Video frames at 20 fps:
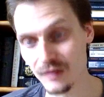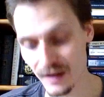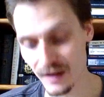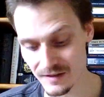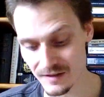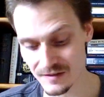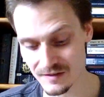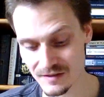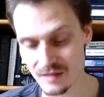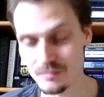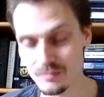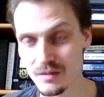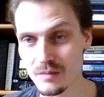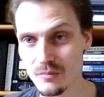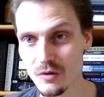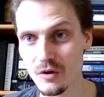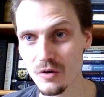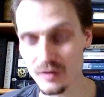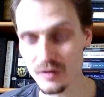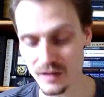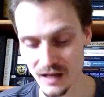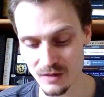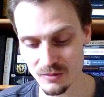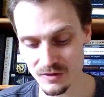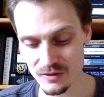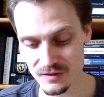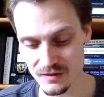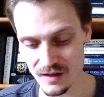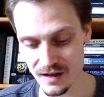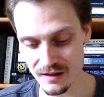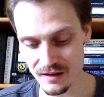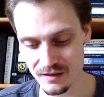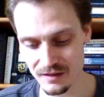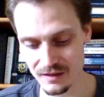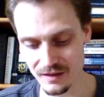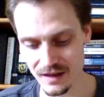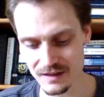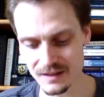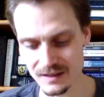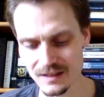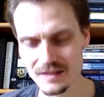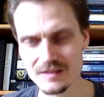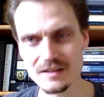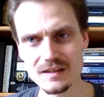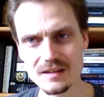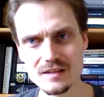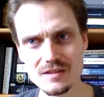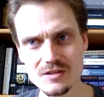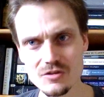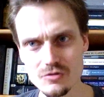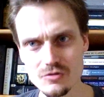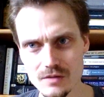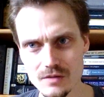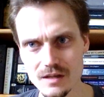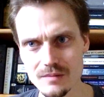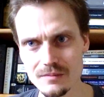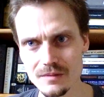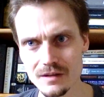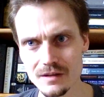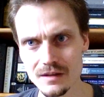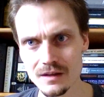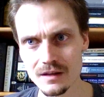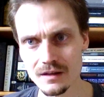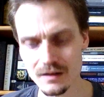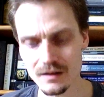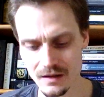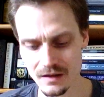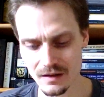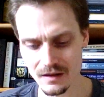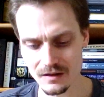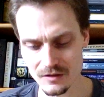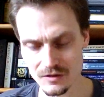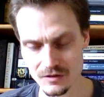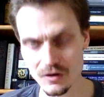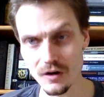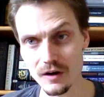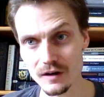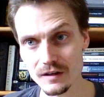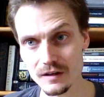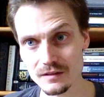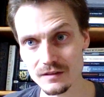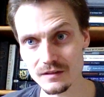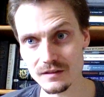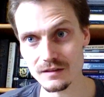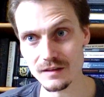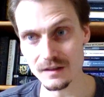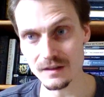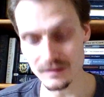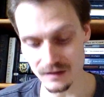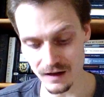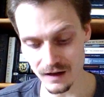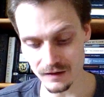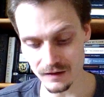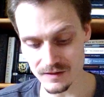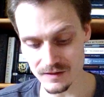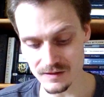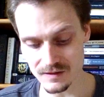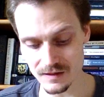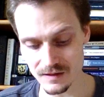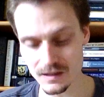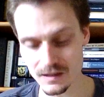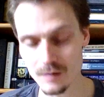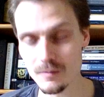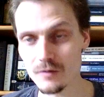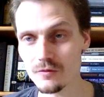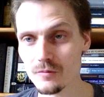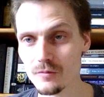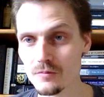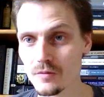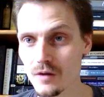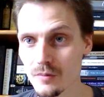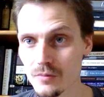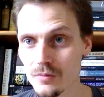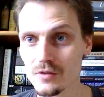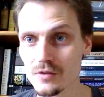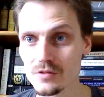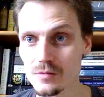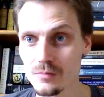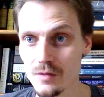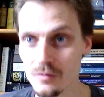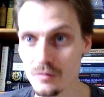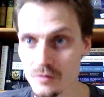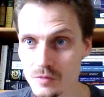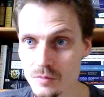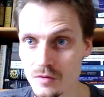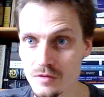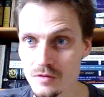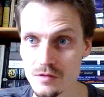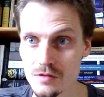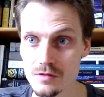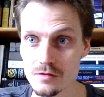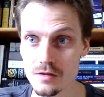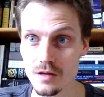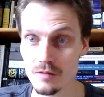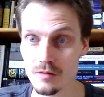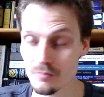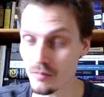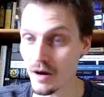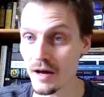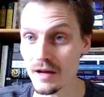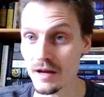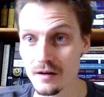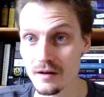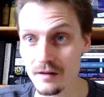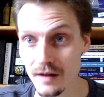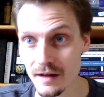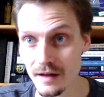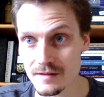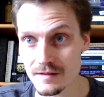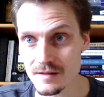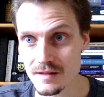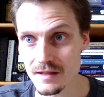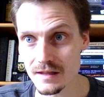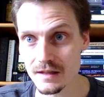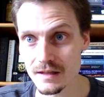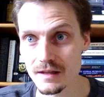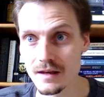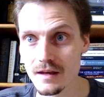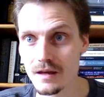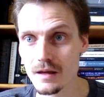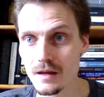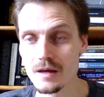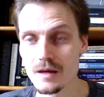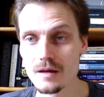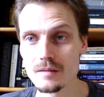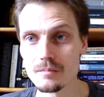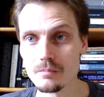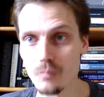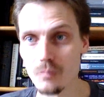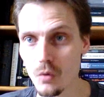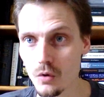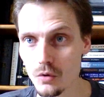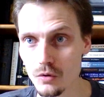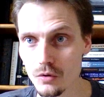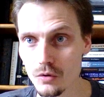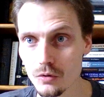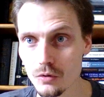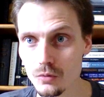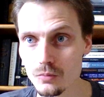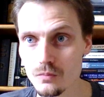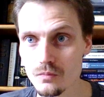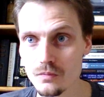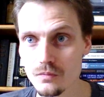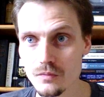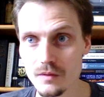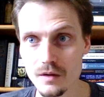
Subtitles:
less and be more okay with death. And it is extremely dark and nihilistic, coming from a person that we're supposed to admire as the moral